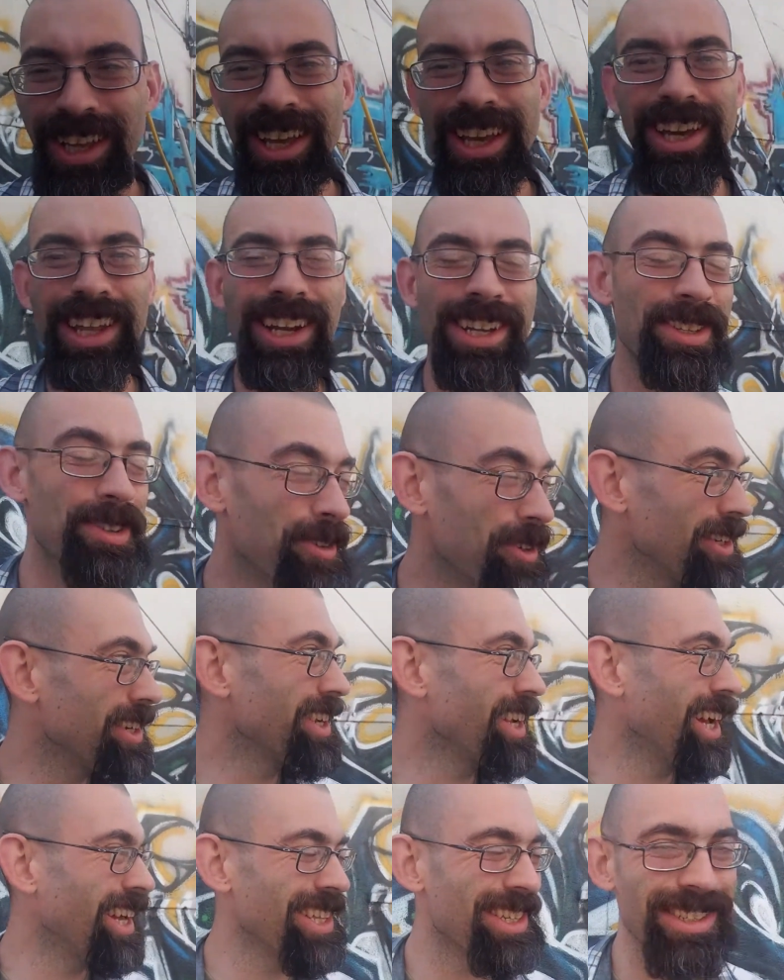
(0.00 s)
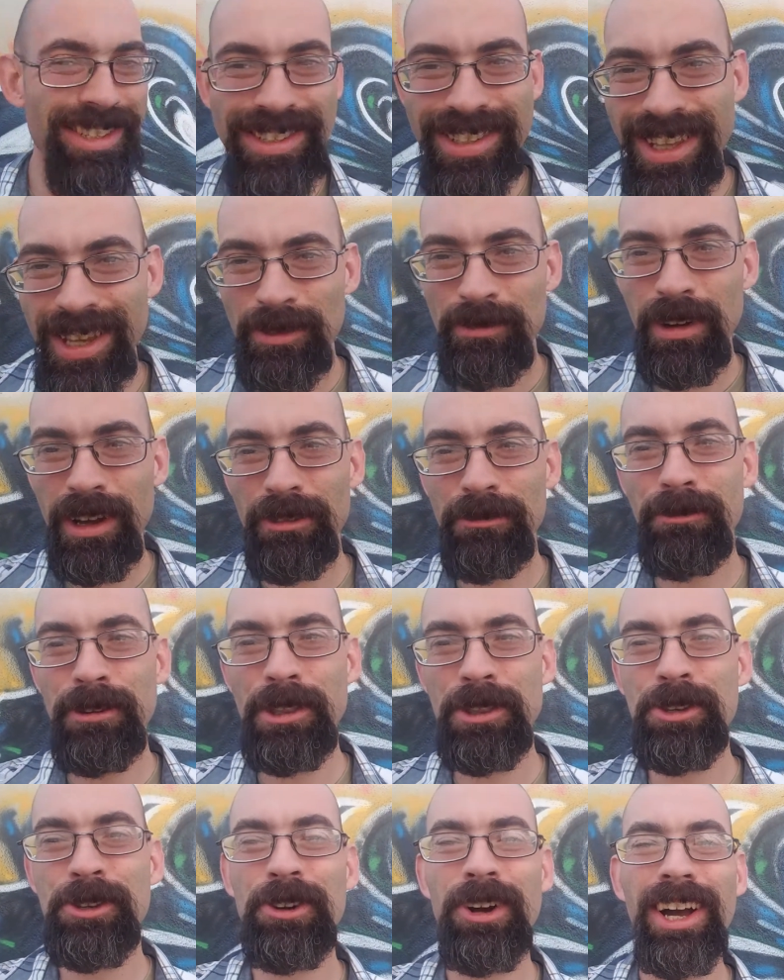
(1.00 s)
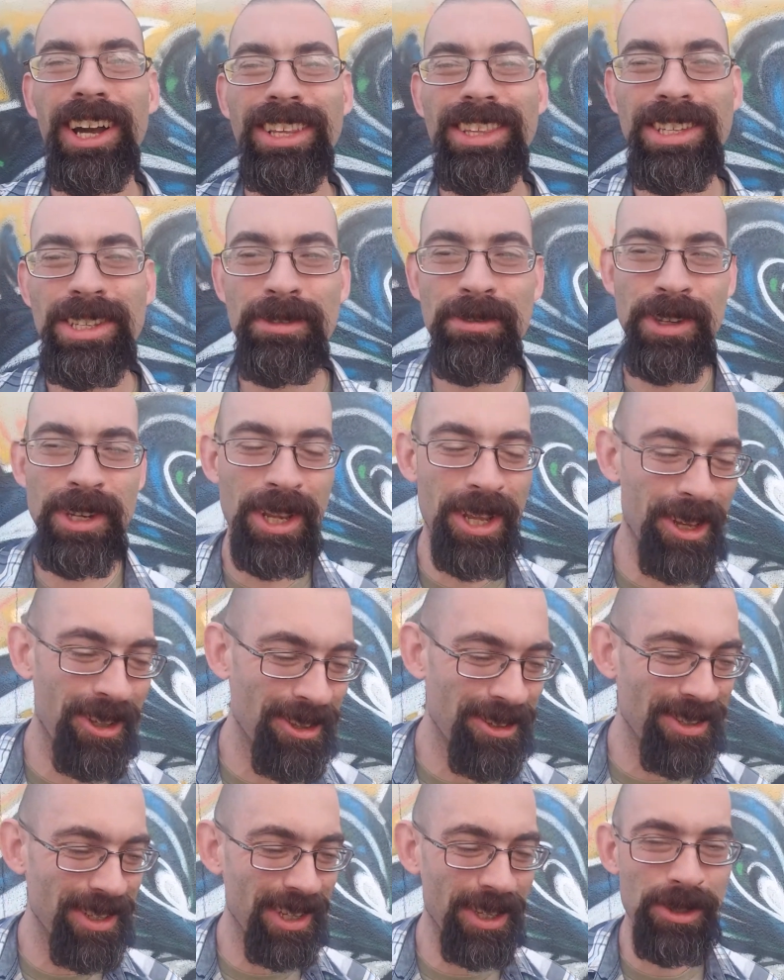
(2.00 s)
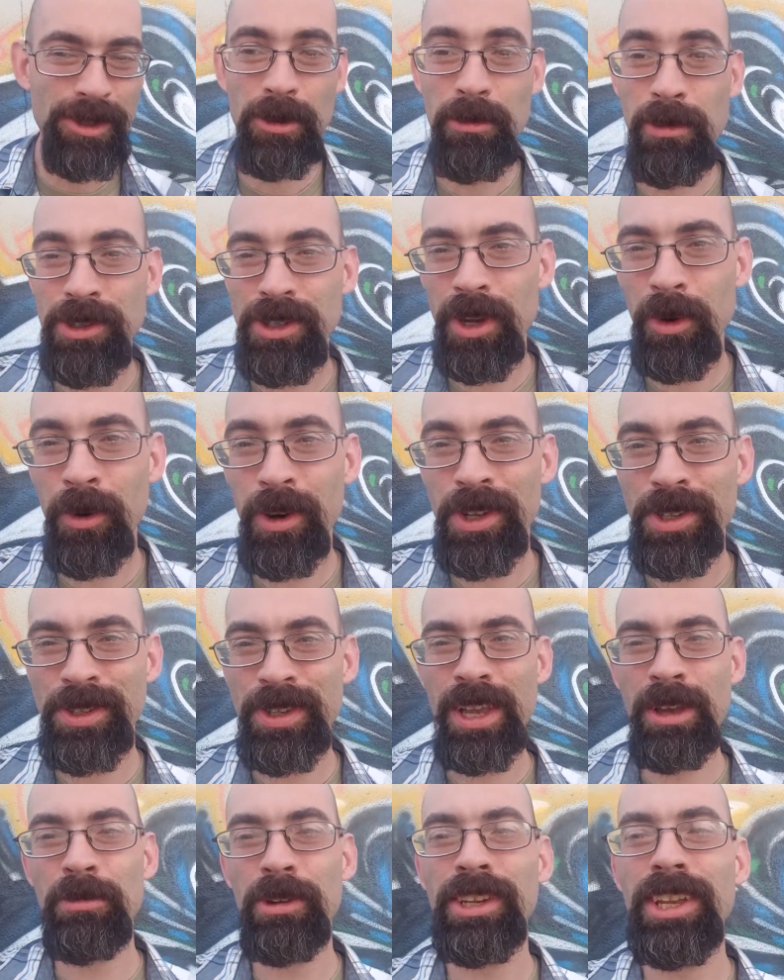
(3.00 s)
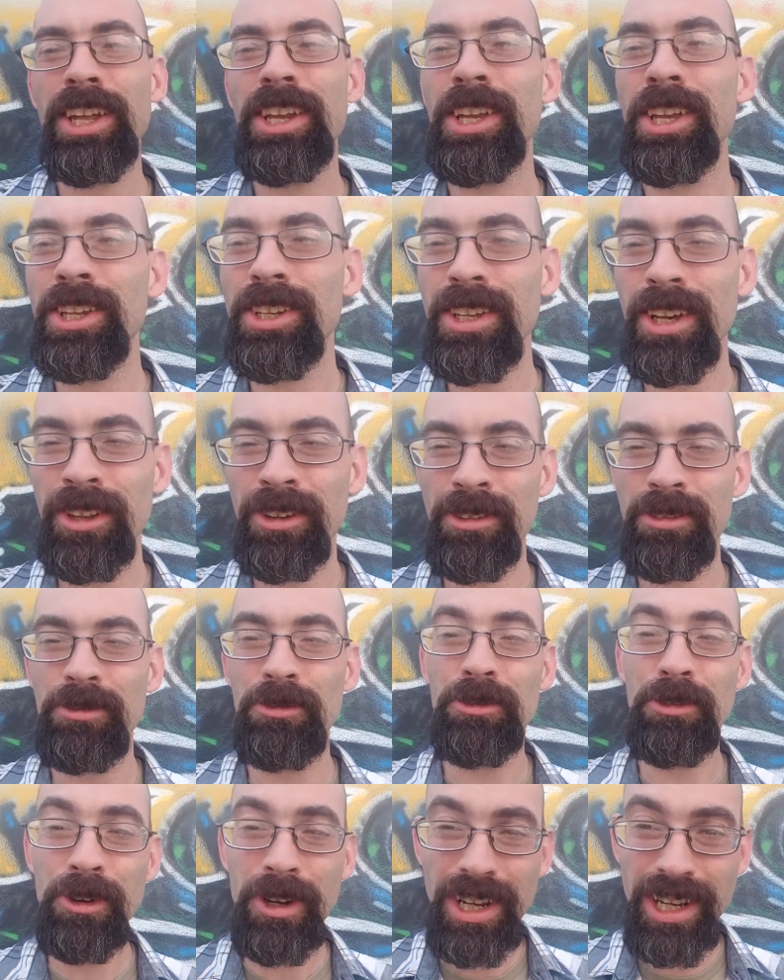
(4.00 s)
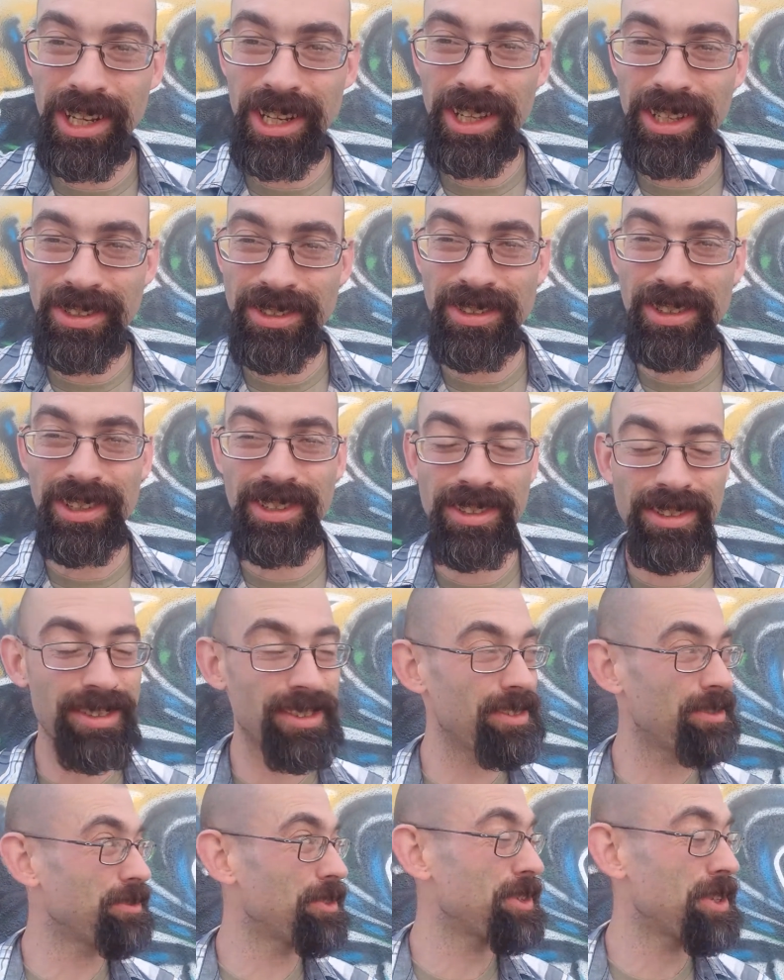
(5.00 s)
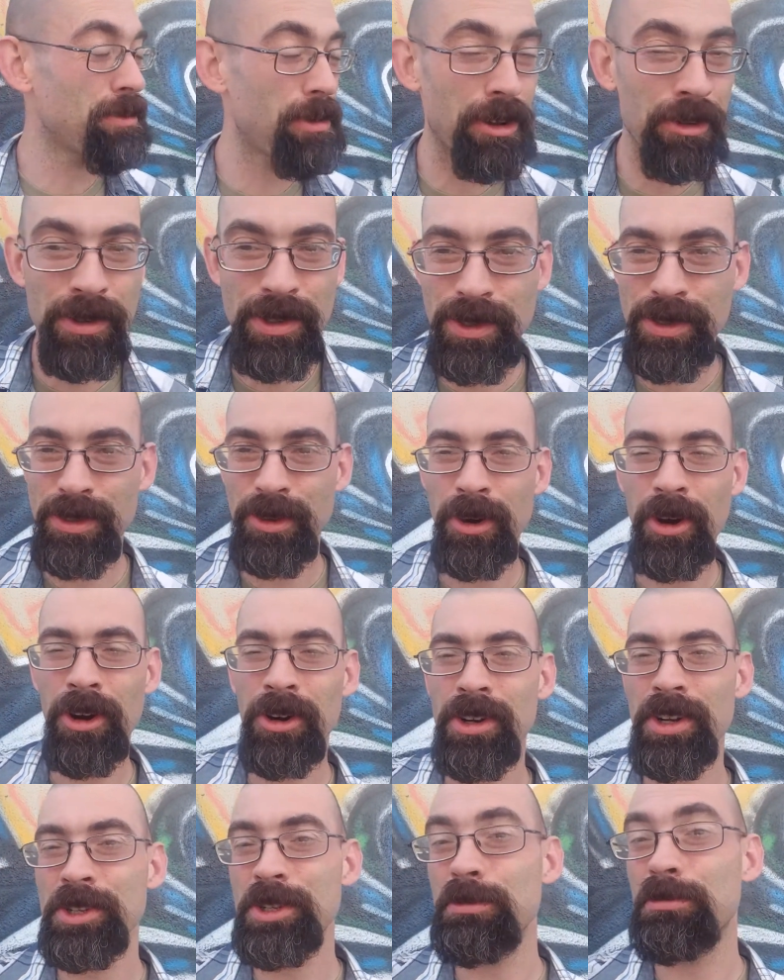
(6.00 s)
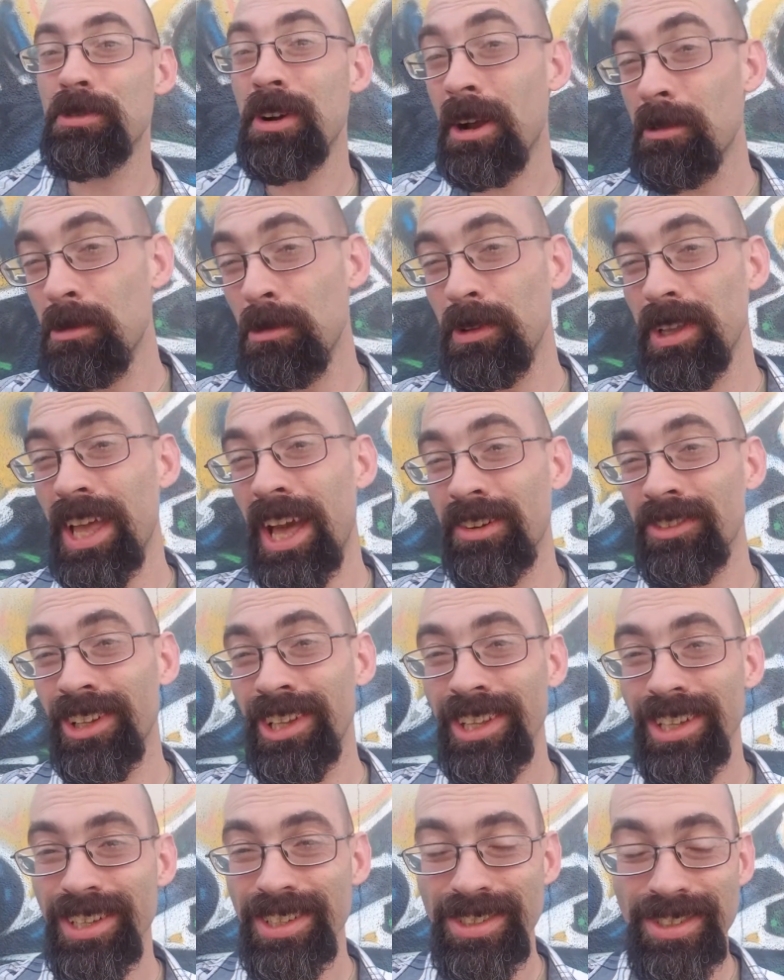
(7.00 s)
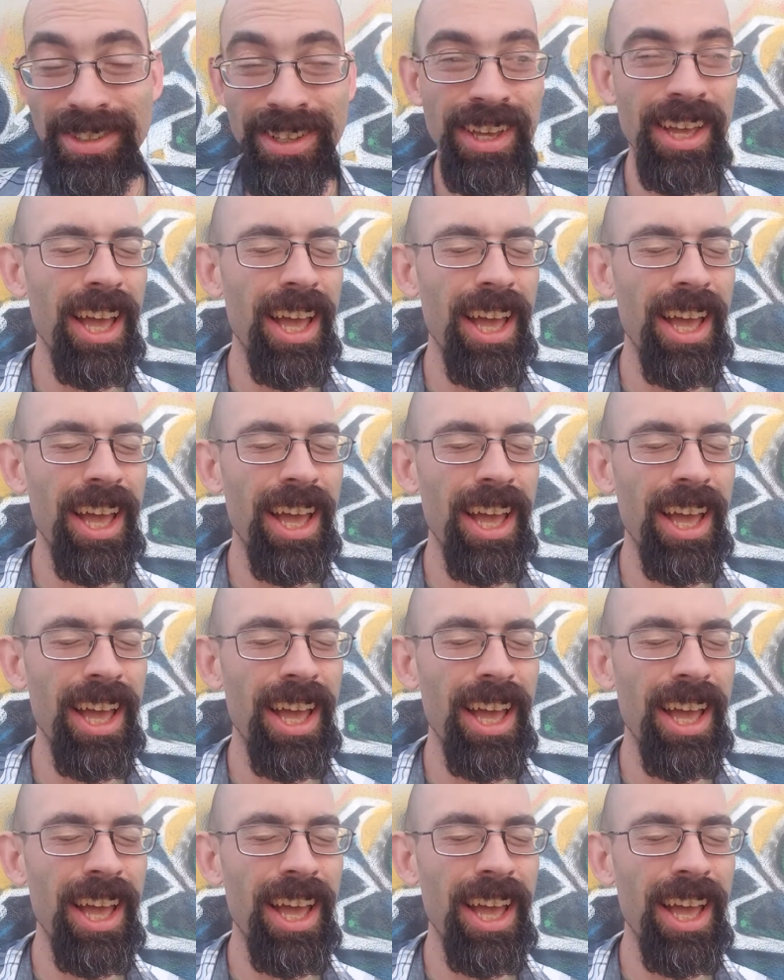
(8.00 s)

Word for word: And I swear to God, this is like my fifth try at this video. There's like so much I wanna say, but getting it done right is, is for some odd reason so hard. I should probably have a list.